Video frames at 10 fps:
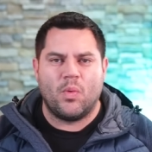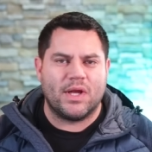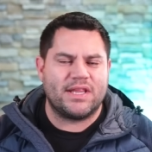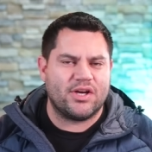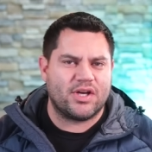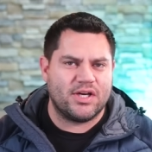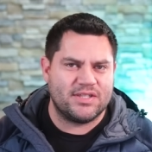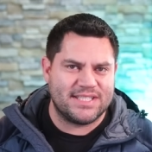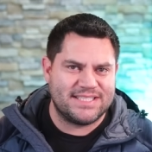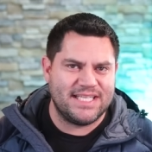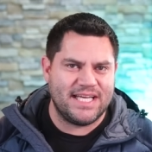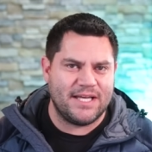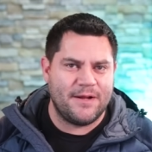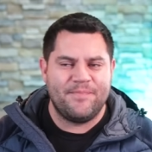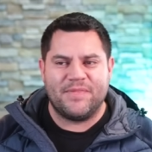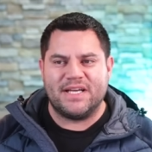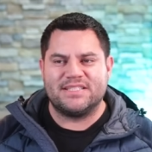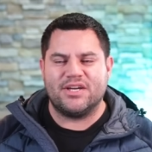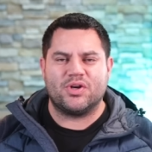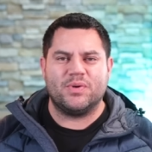What they're going to see is
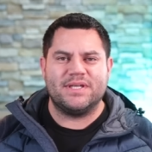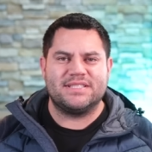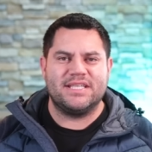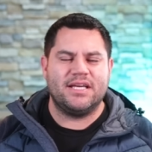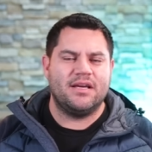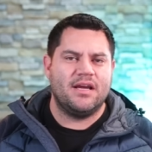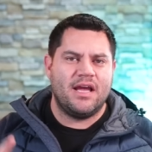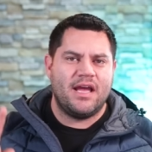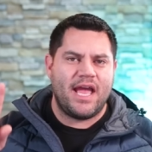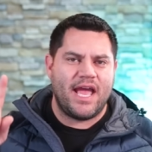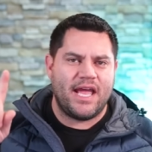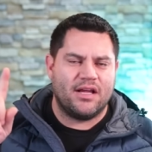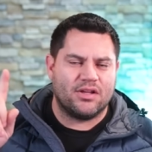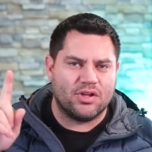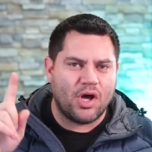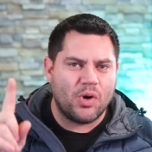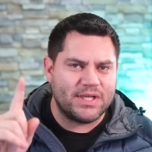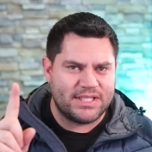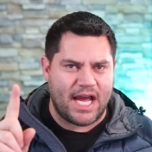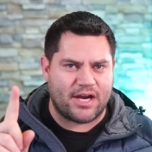they're going to see a lone
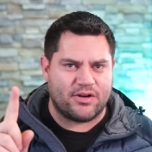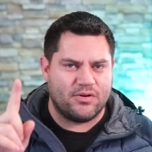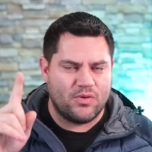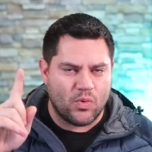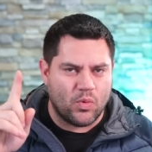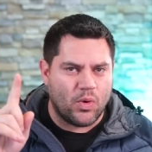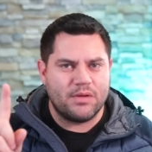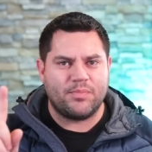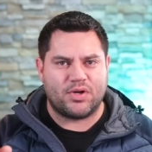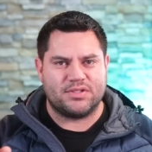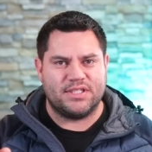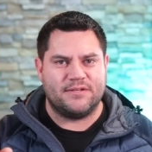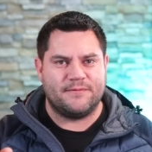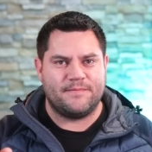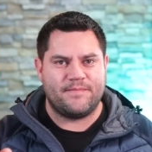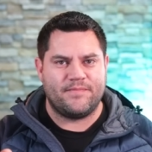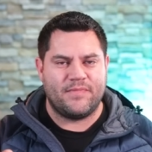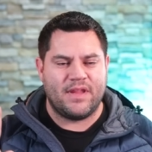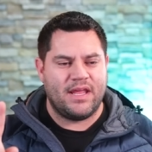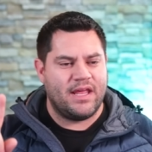attacker, one person
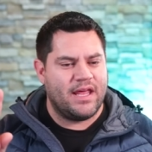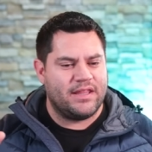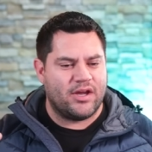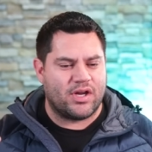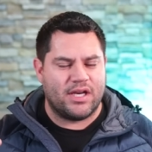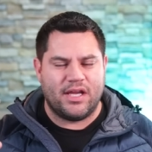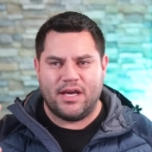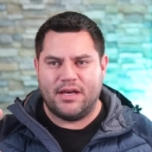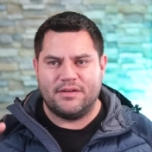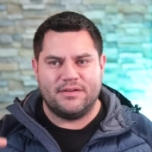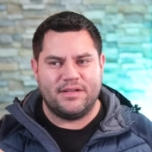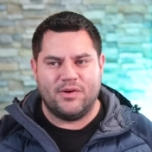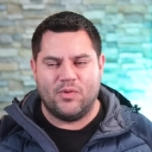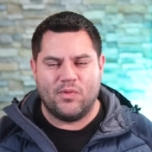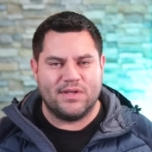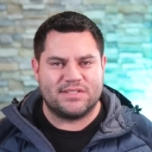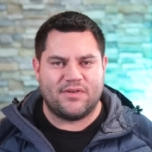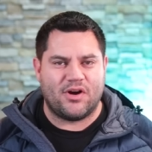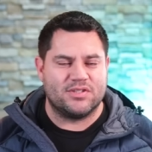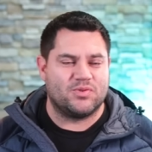they're gonna, you know, as
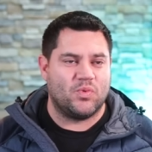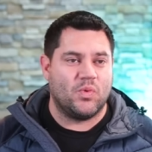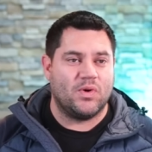far as